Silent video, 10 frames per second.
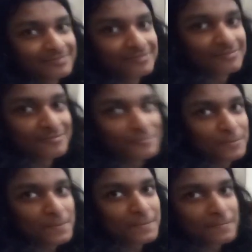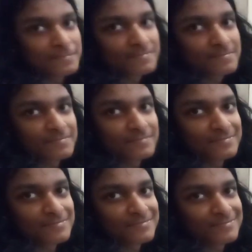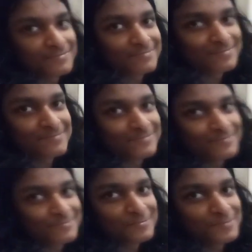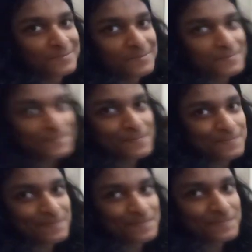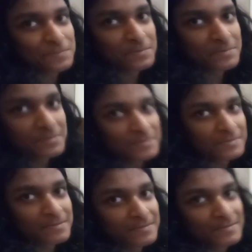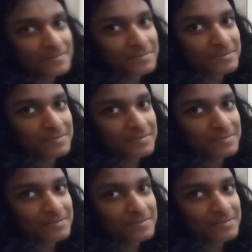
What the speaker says: Today, I have come here to meet my ex-students.